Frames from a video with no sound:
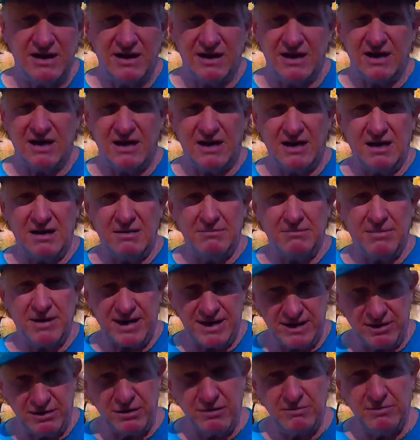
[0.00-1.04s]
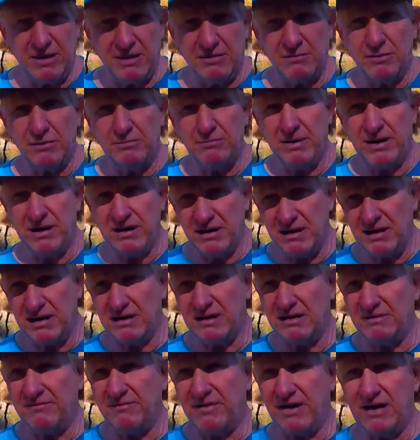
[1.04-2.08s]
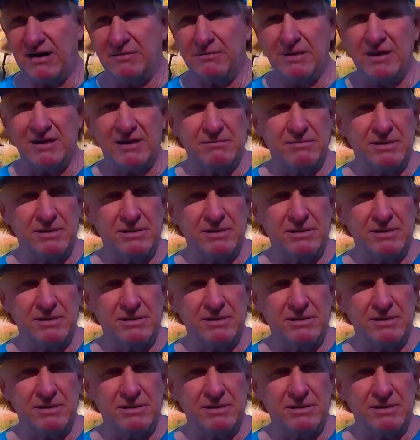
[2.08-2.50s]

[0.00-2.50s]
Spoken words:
biome, a riparian environment,